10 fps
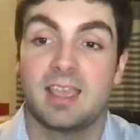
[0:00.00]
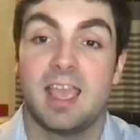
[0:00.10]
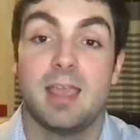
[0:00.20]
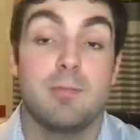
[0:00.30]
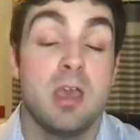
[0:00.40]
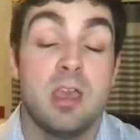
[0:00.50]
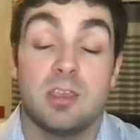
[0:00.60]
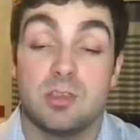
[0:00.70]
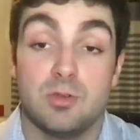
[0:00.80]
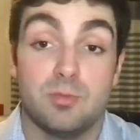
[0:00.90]
game,
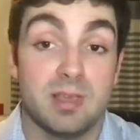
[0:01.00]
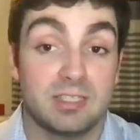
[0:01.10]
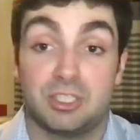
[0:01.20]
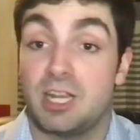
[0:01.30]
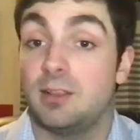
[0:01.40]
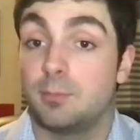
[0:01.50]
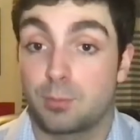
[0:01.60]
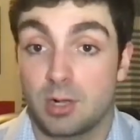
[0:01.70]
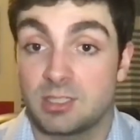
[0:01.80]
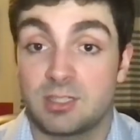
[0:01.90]
you miss Jalen
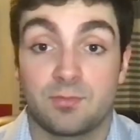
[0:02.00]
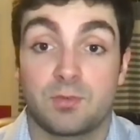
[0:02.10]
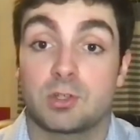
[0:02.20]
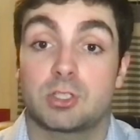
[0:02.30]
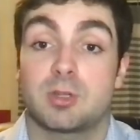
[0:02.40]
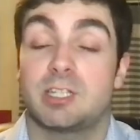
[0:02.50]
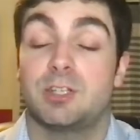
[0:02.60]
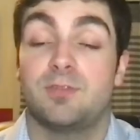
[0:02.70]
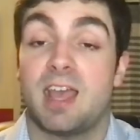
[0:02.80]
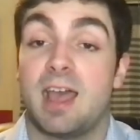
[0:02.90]
Brunson for a stretch
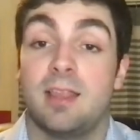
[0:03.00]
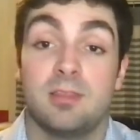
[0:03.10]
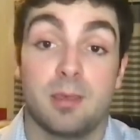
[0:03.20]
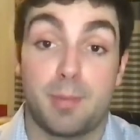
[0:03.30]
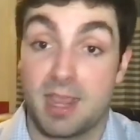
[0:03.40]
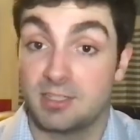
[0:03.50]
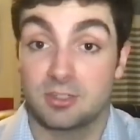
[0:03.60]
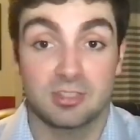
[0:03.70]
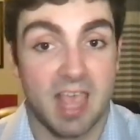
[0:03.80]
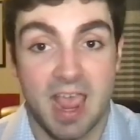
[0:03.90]
of that. The
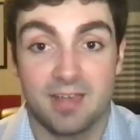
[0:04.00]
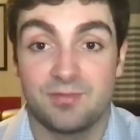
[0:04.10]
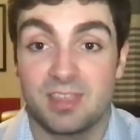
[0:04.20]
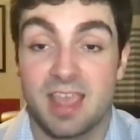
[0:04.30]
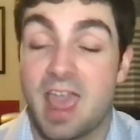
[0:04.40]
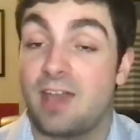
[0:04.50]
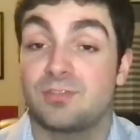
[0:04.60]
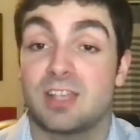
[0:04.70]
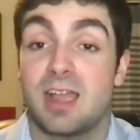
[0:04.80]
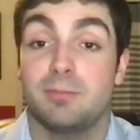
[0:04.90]
Pacers have the
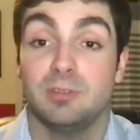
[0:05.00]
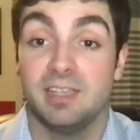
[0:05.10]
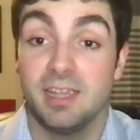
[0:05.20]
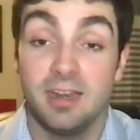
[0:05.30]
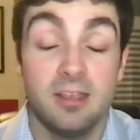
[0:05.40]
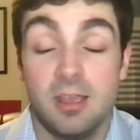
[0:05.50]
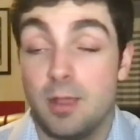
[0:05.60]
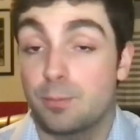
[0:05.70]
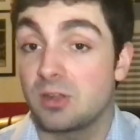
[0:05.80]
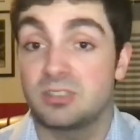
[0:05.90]
halftime lead,
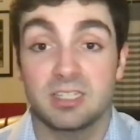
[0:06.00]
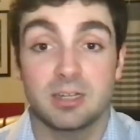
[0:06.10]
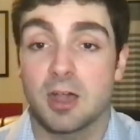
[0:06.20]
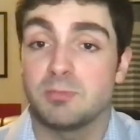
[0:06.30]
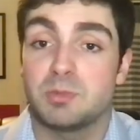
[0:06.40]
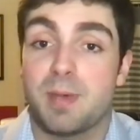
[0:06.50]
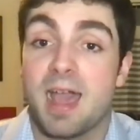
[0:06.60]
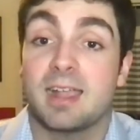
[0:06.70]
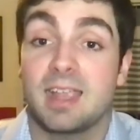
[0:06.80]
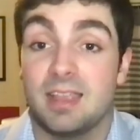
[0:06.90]
Brunson comes
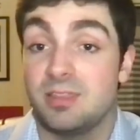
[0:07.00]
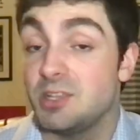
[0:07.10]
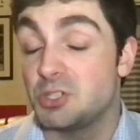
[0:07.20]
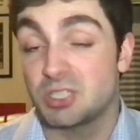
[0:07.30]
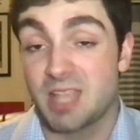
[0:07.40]
back and they just